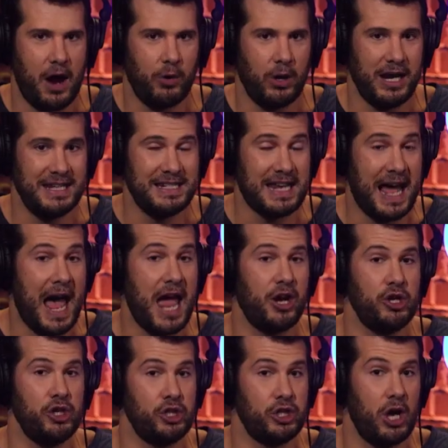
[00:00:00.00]
our
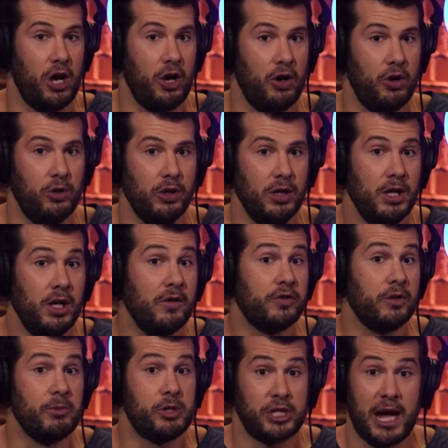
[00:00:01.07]
entire show
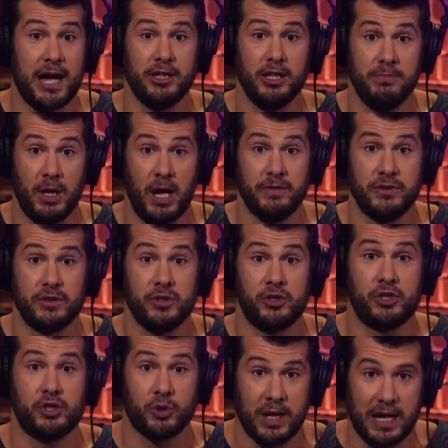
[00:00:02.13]
from Shia
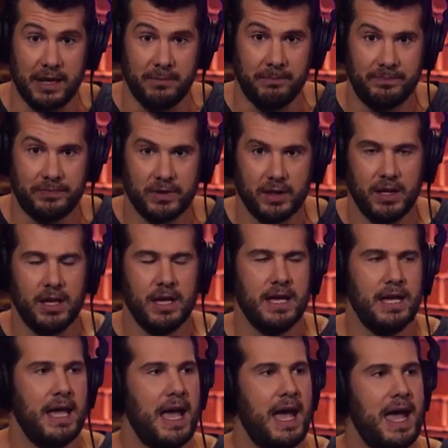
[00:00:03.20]
LaBeouf's stream?
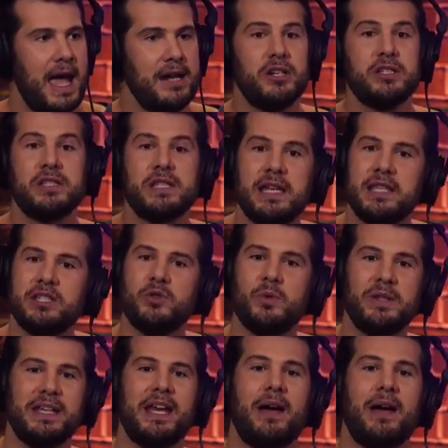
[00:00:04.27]
And here's the thing, this is one